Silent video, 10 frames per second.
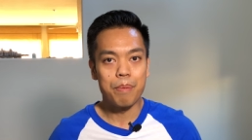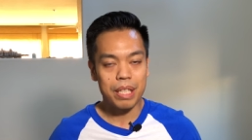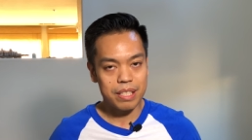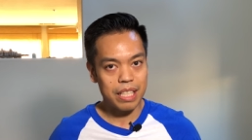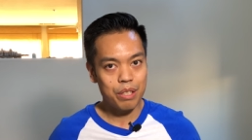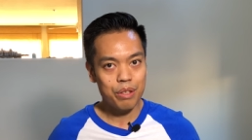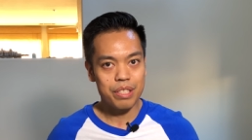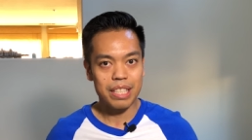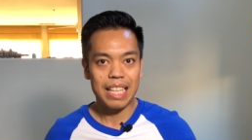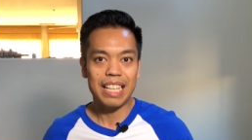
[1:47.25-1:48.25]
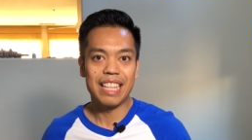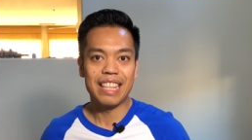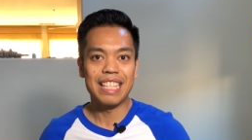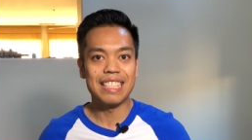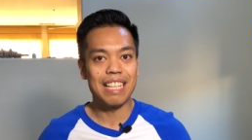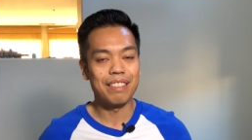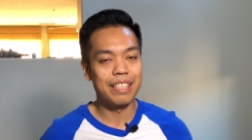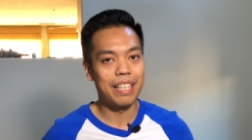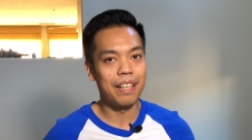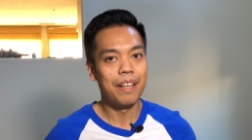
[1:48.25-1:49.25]
Because I know there's a lot of things out
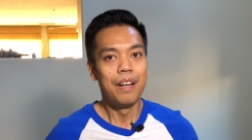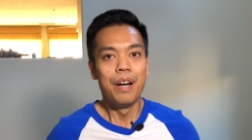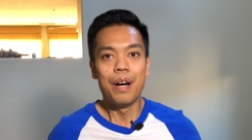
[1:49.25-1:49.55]
there